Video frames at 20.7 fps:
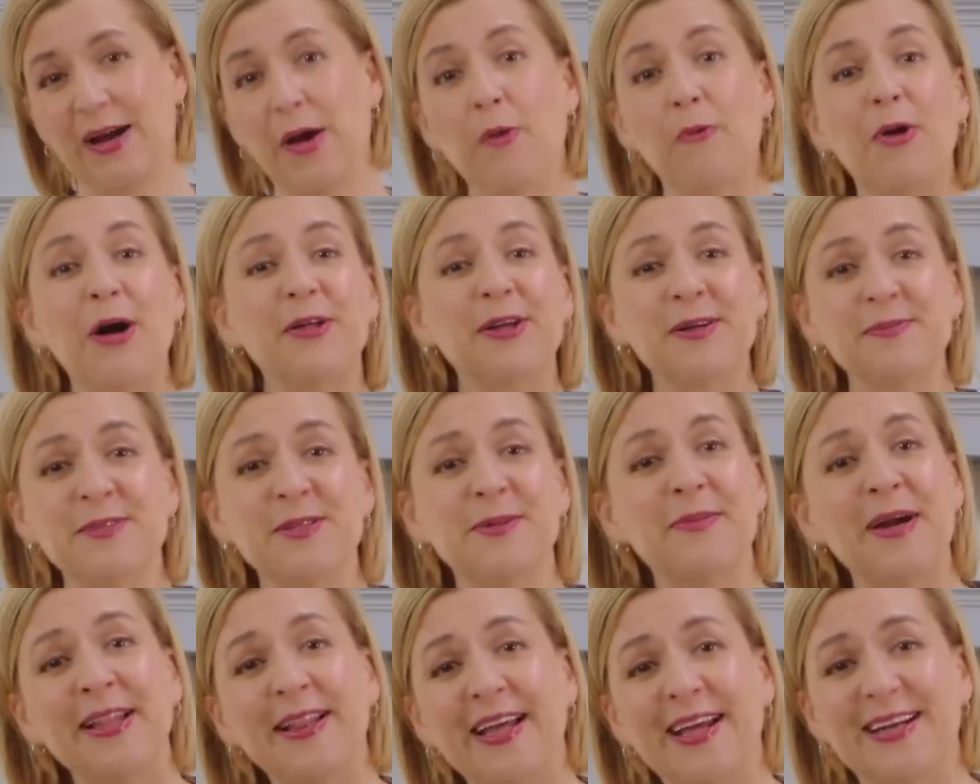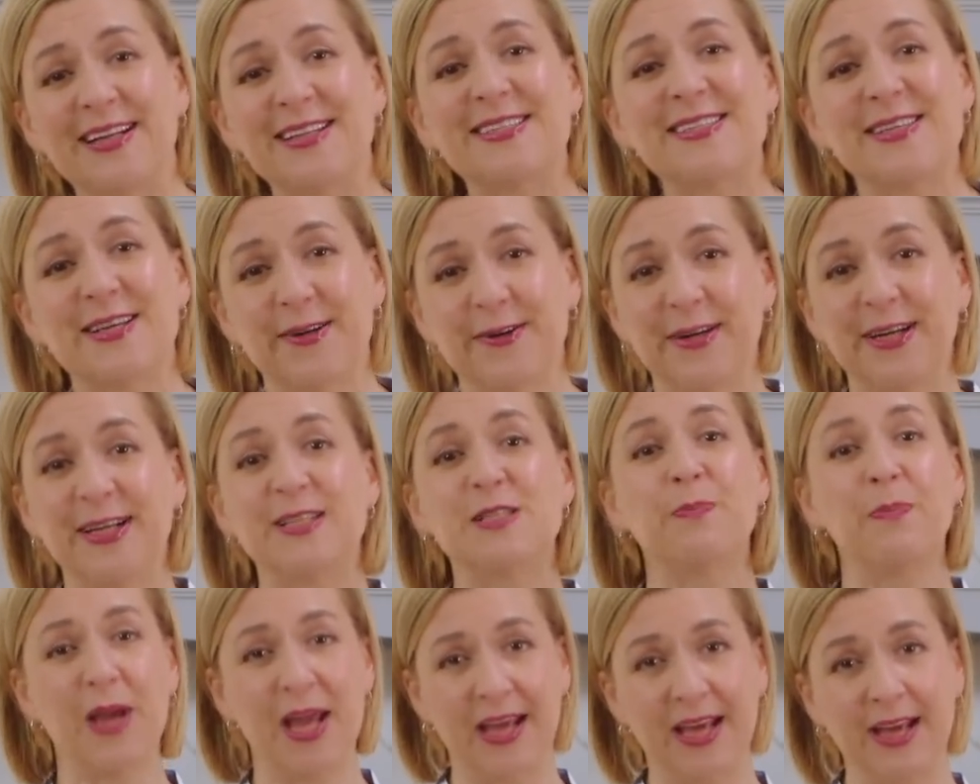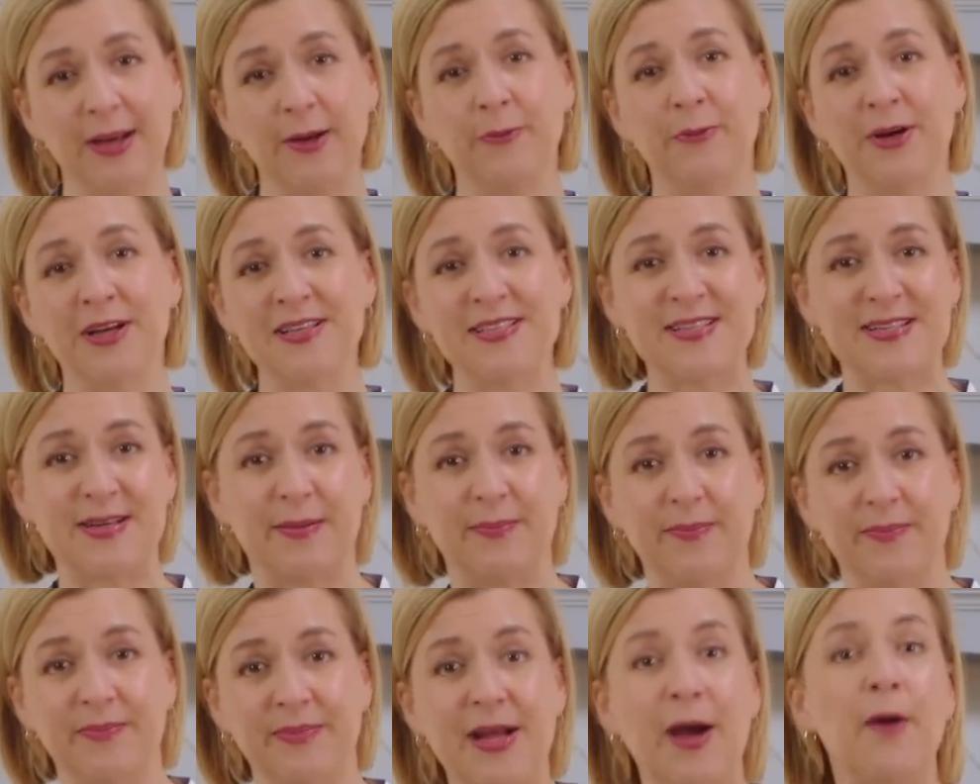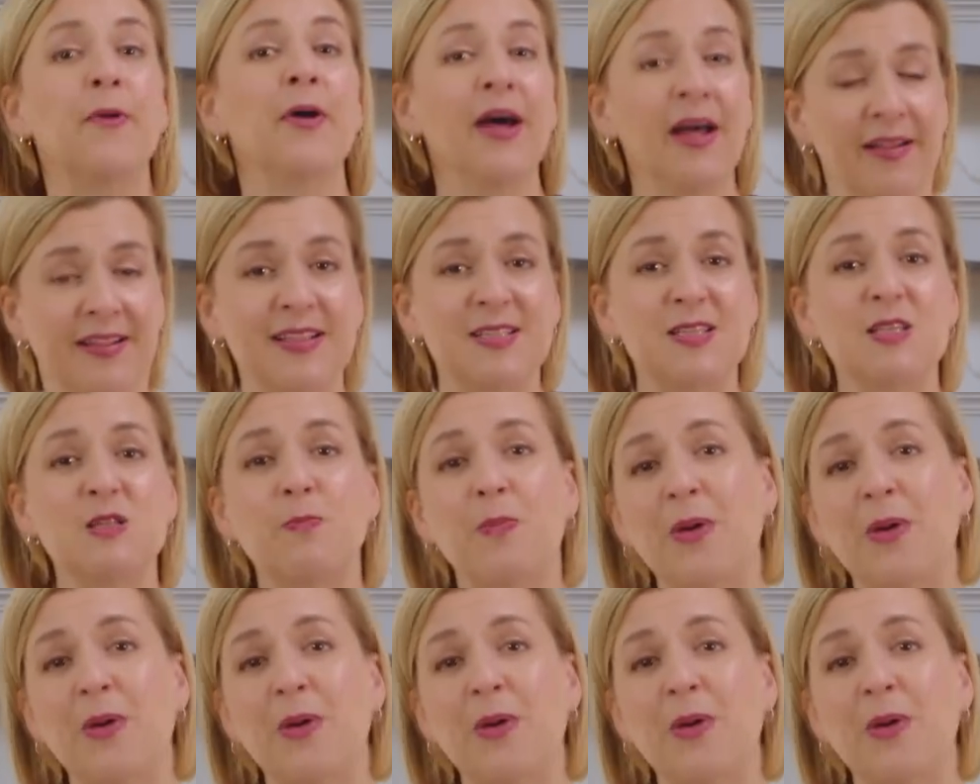Welcome to my latest series, Baking Wisdom. Now, this is